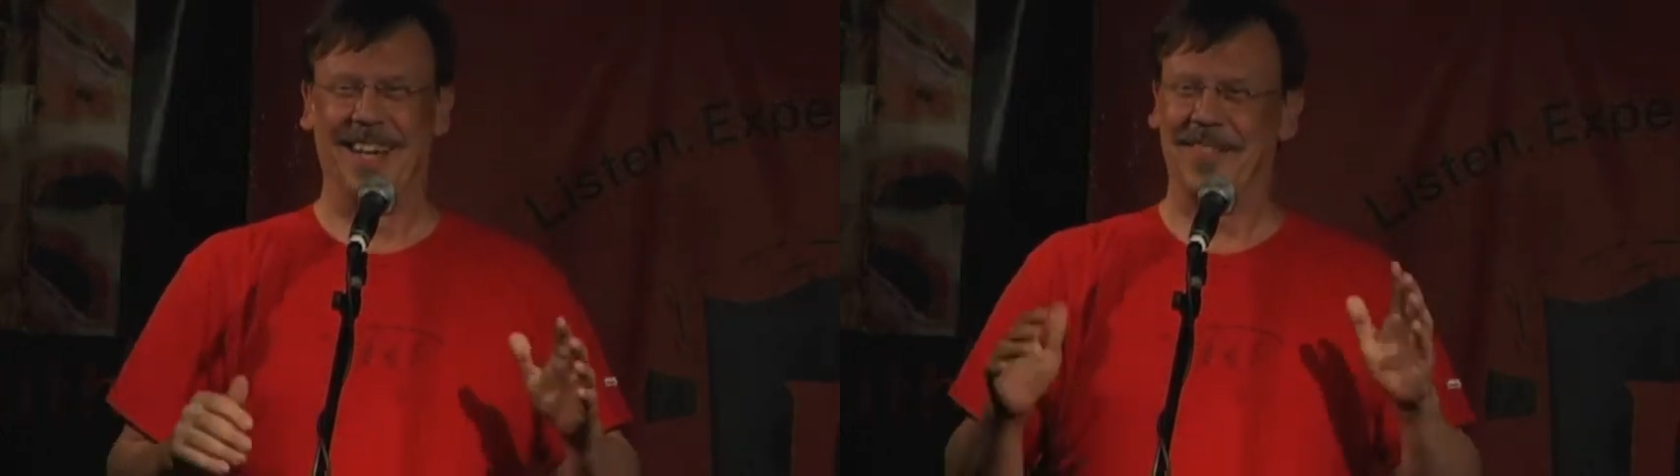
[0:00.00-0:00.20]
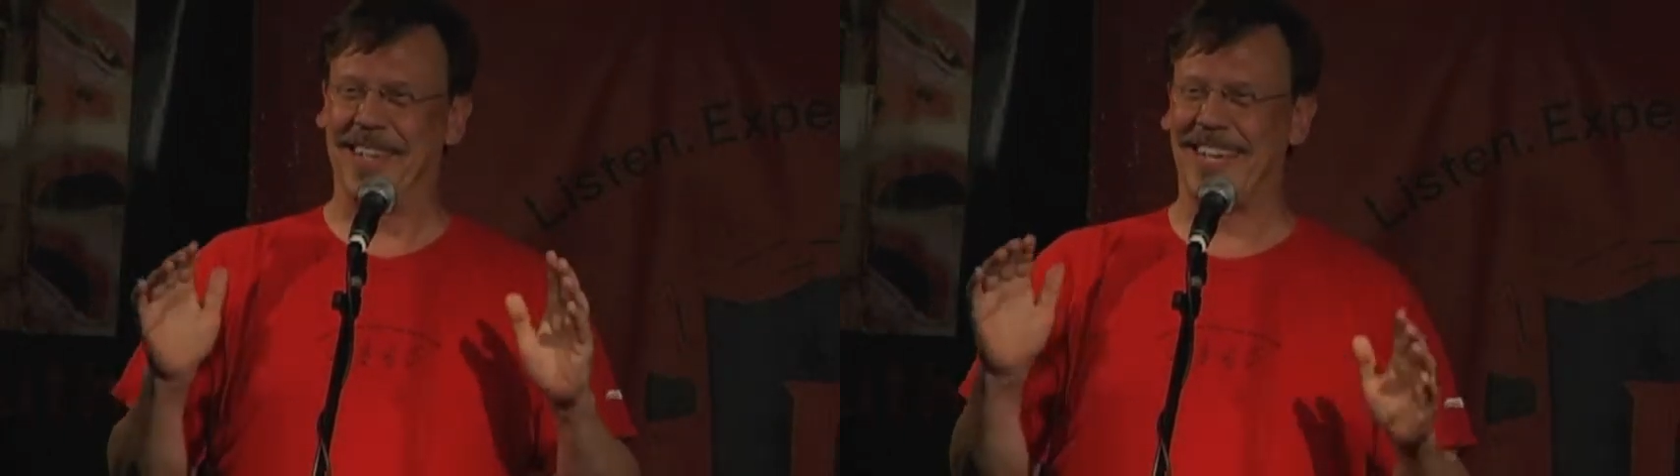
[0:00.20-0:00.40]

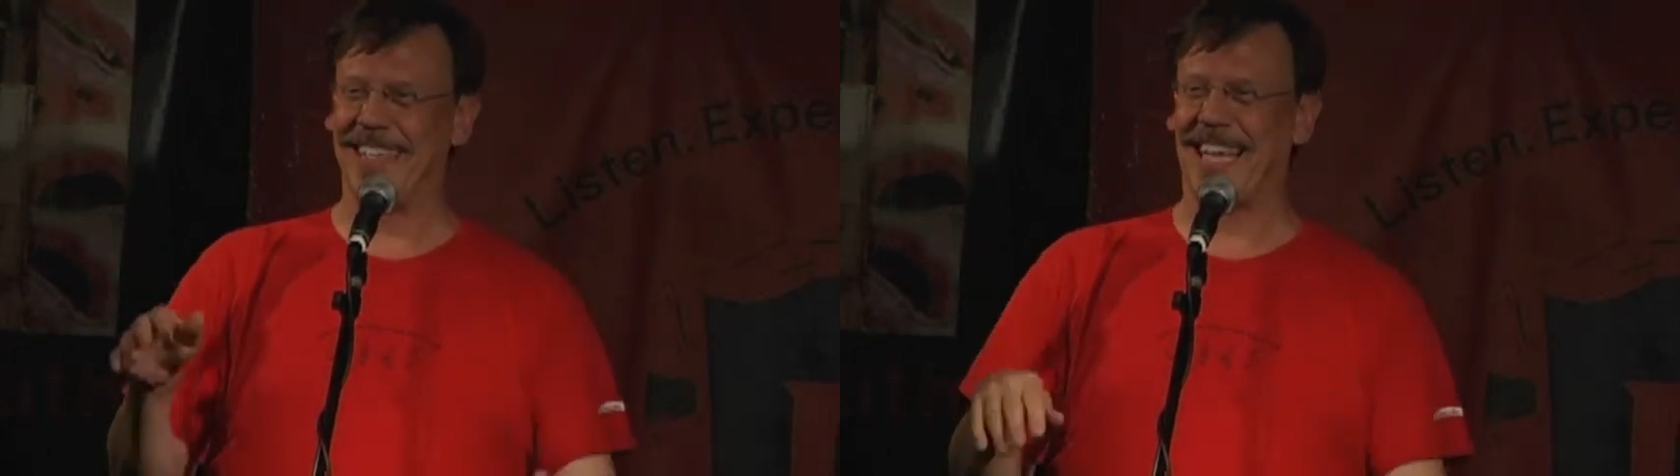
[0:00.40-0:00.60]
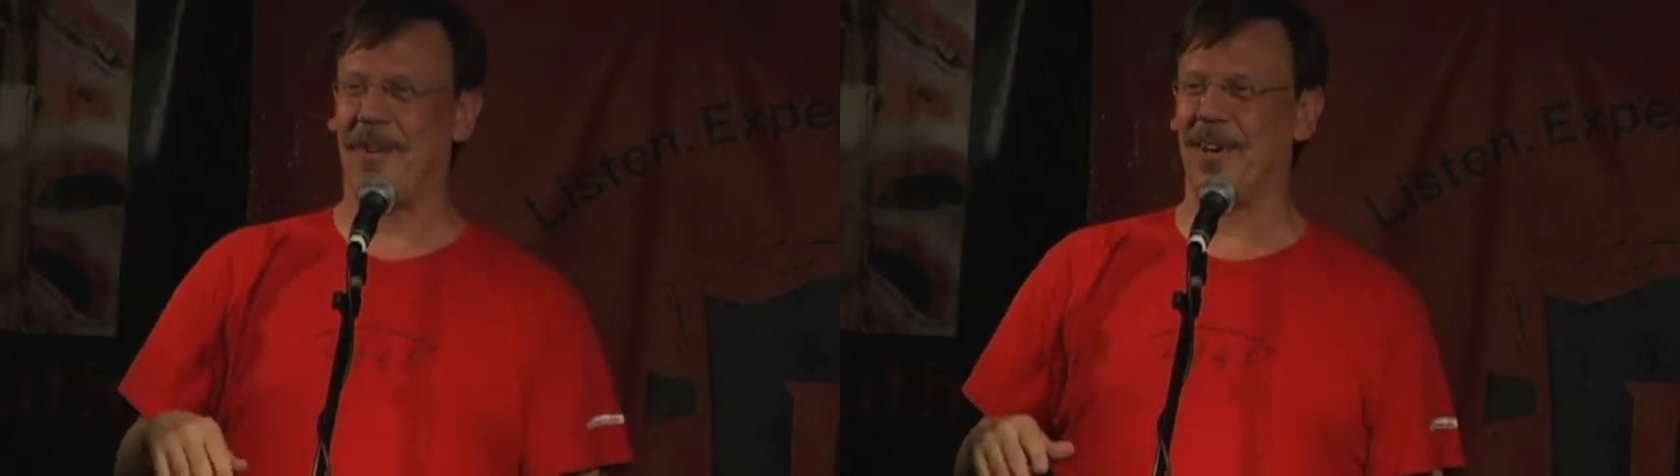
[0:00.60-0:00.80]
Because
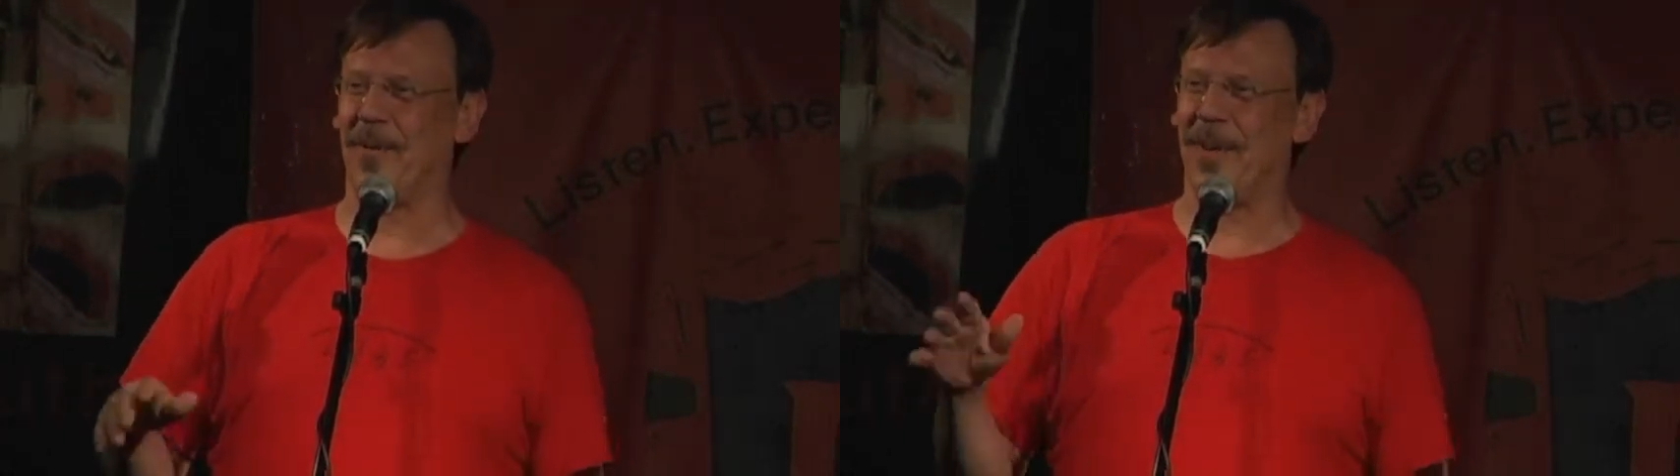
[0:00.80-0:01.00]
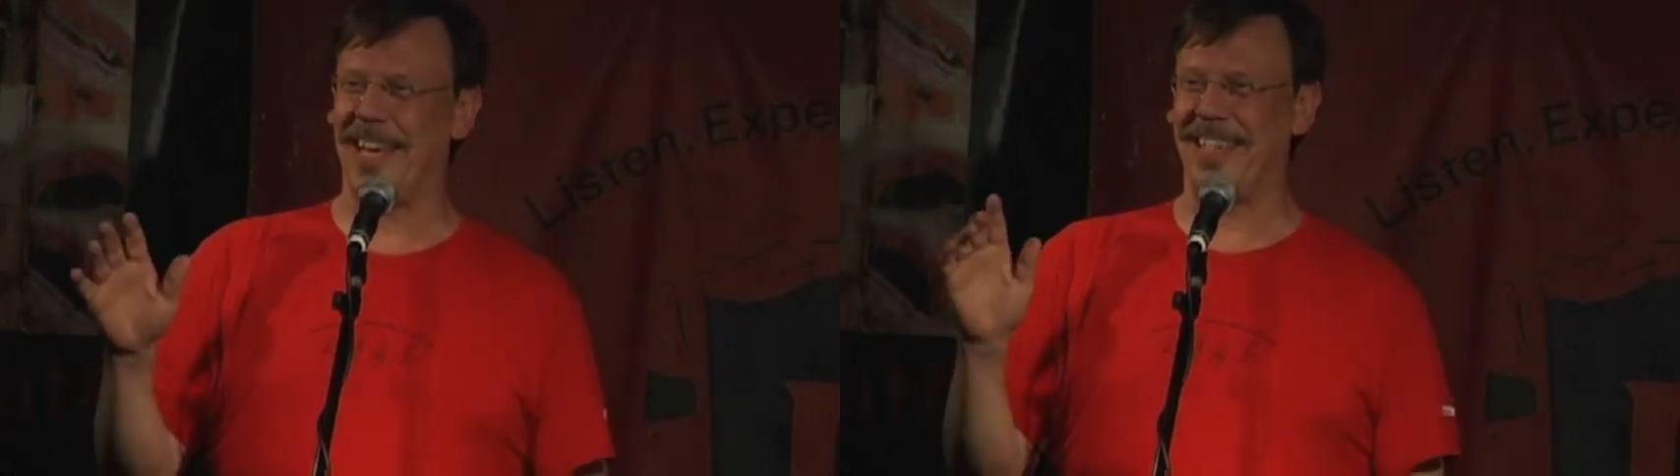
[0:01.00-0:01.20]
I would have
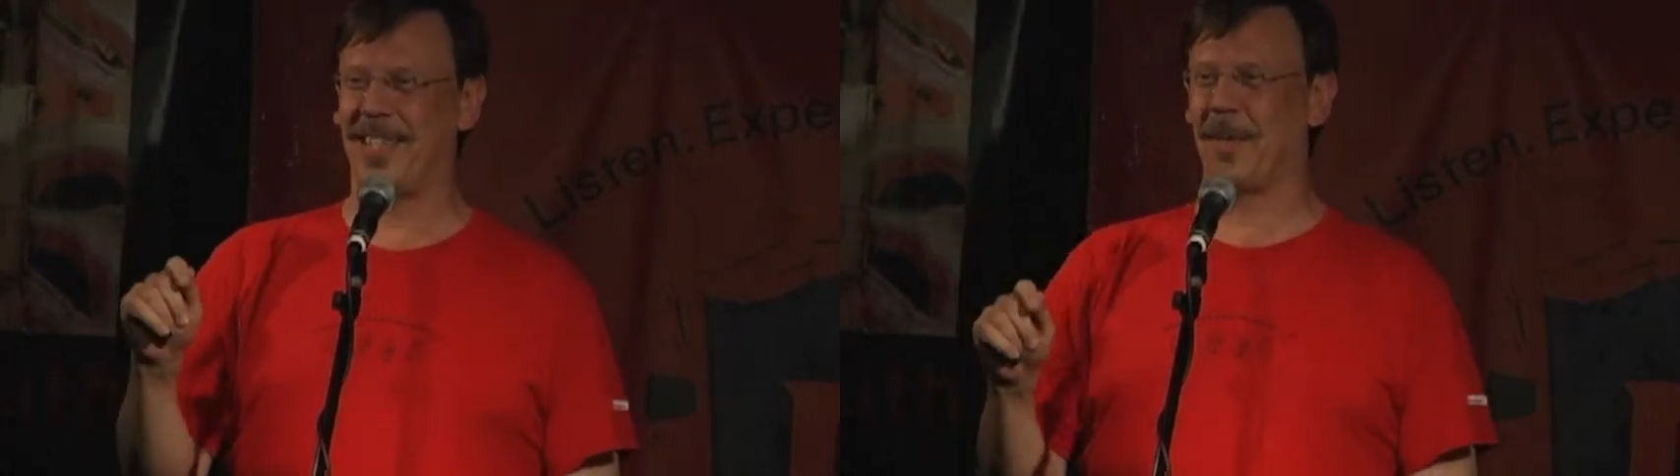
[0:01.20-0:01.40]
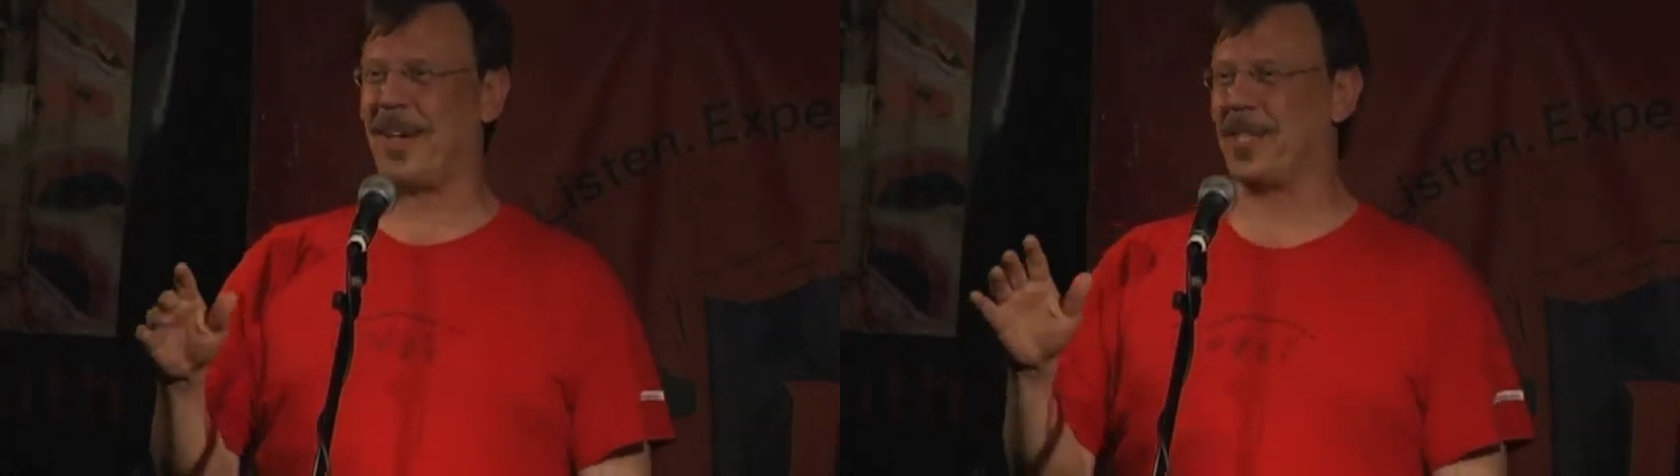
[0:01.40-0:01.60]
waited
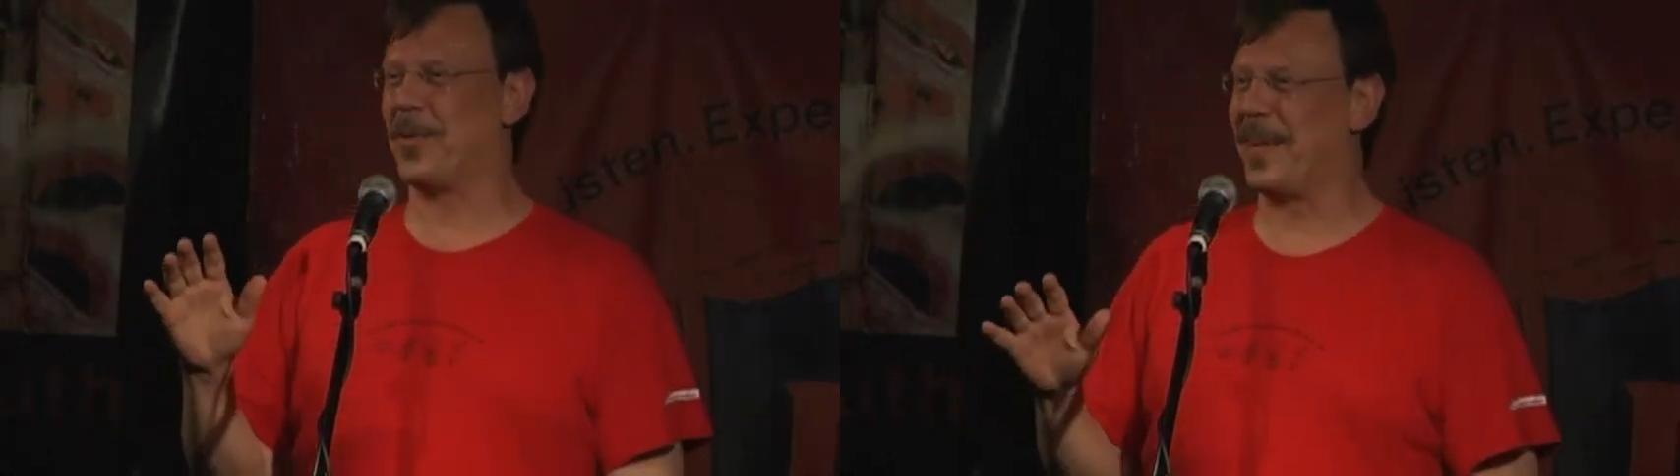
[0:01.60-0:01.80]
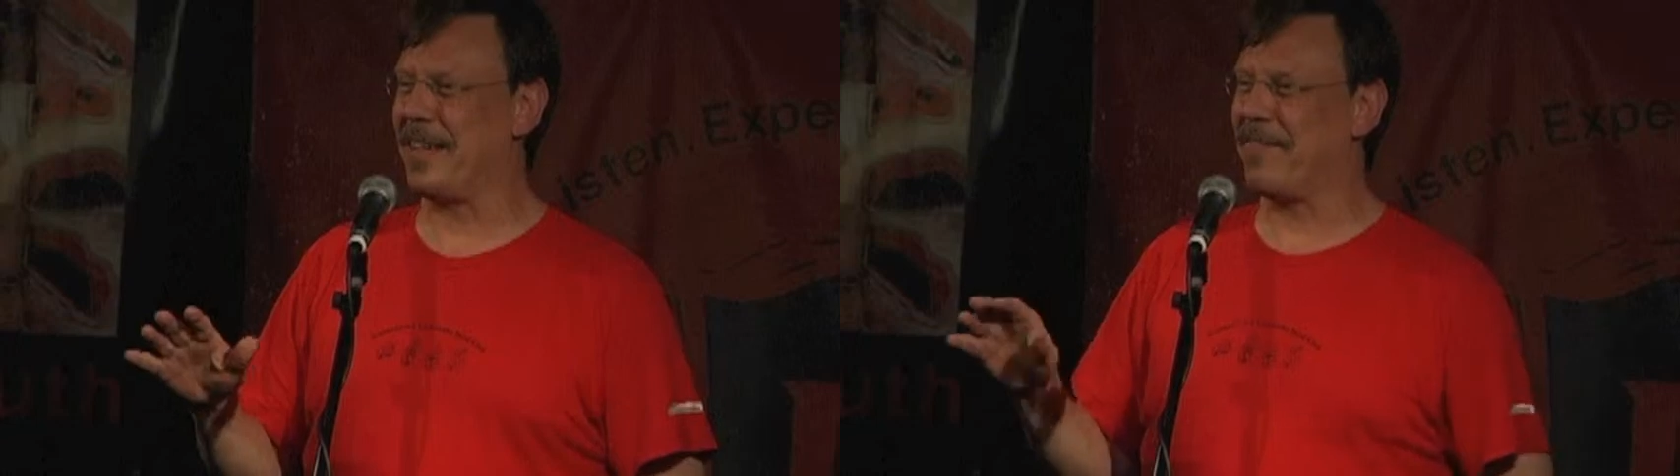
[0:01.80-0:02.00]
until about
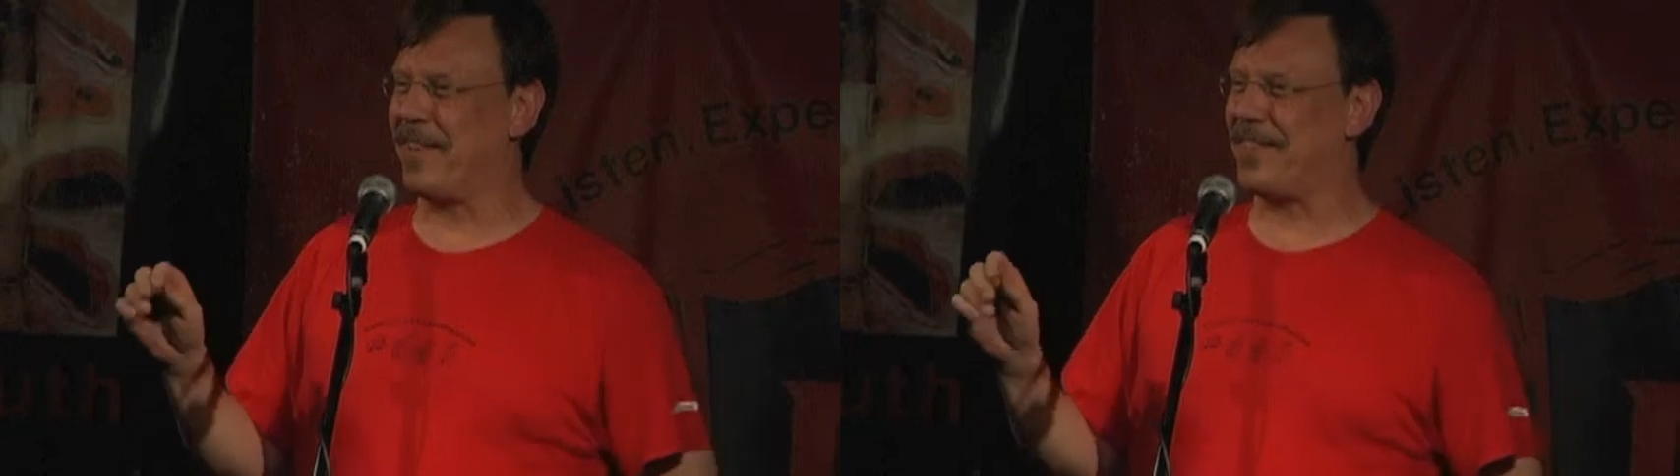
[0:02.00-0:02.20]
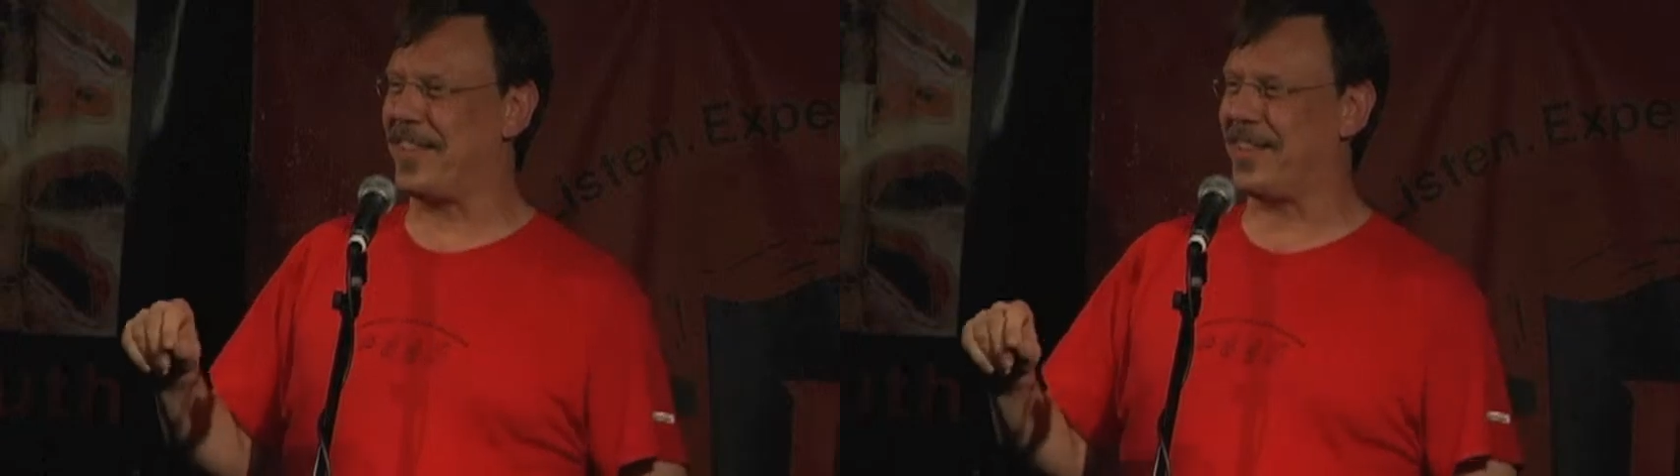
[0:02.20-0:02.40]

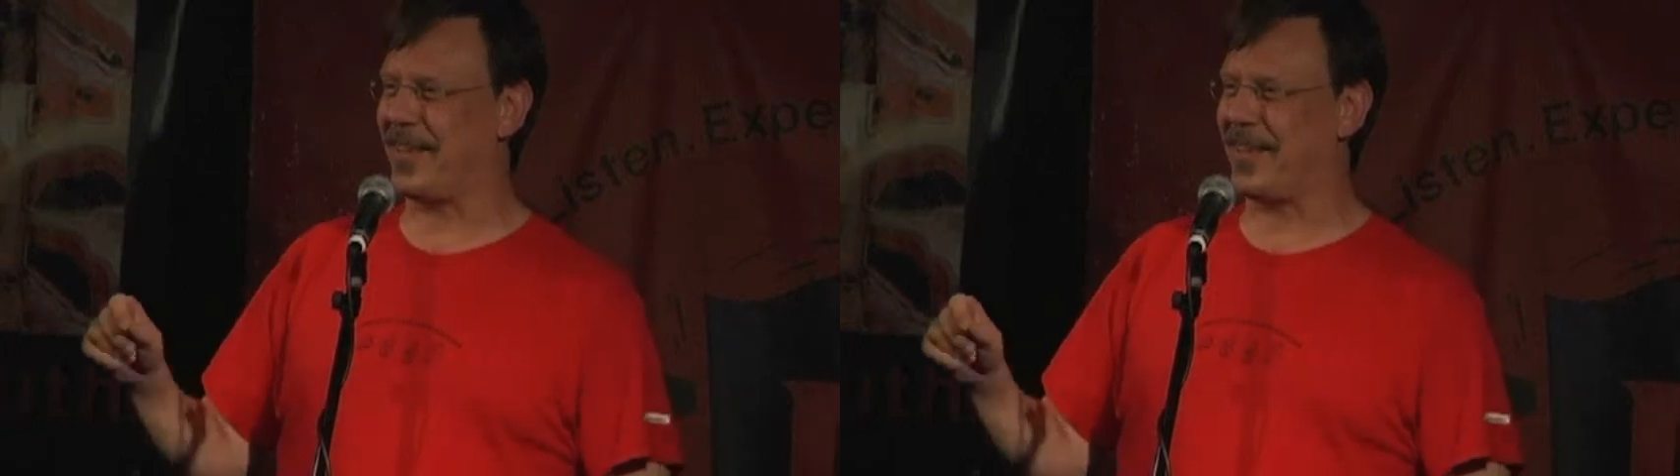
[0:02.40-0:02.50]
2053.